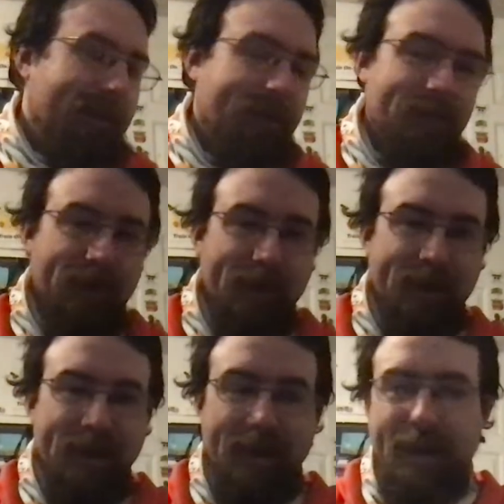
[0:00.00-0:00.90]
or you need
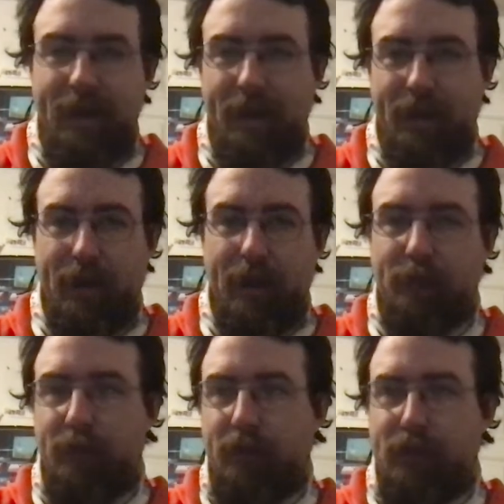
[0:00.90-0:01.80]
to ha have
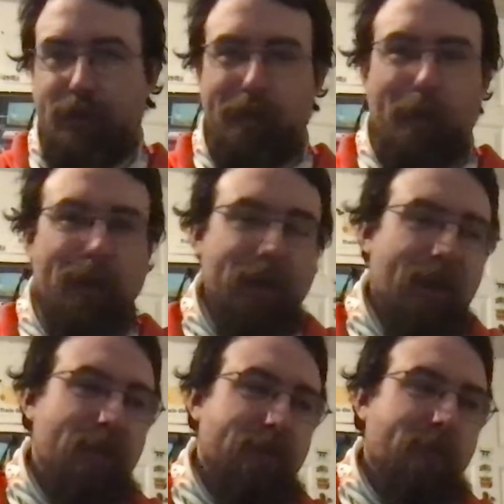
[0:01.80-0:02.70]

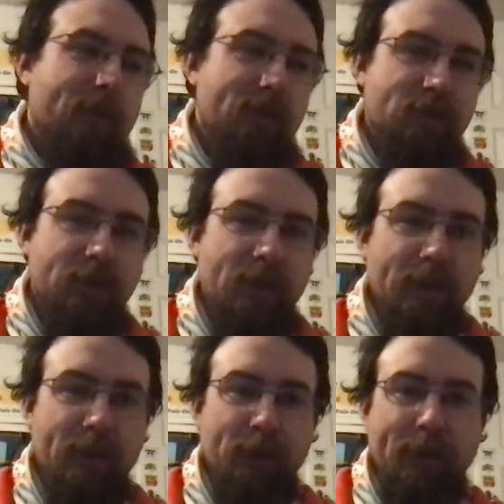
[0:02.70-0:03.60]
maintain some modesty to
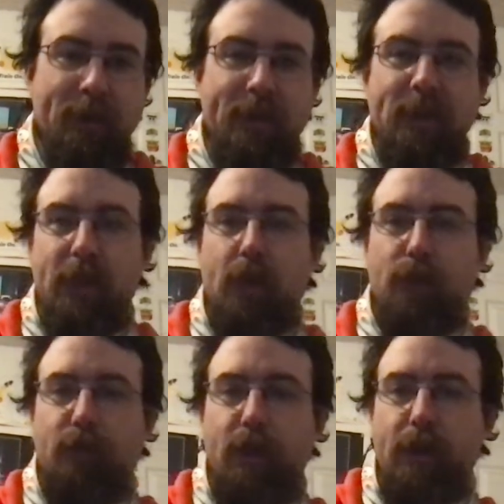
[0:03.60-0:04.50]
order to get the E10
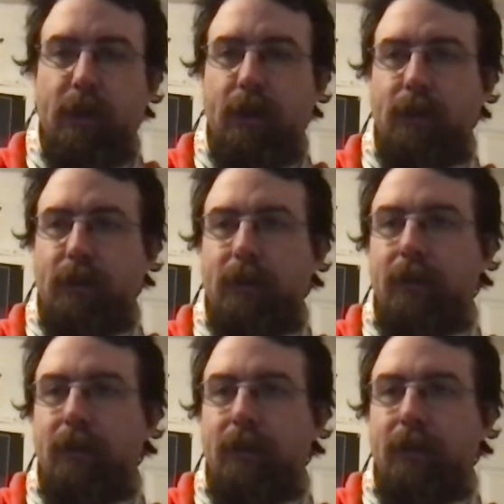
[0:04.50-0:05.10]
rating.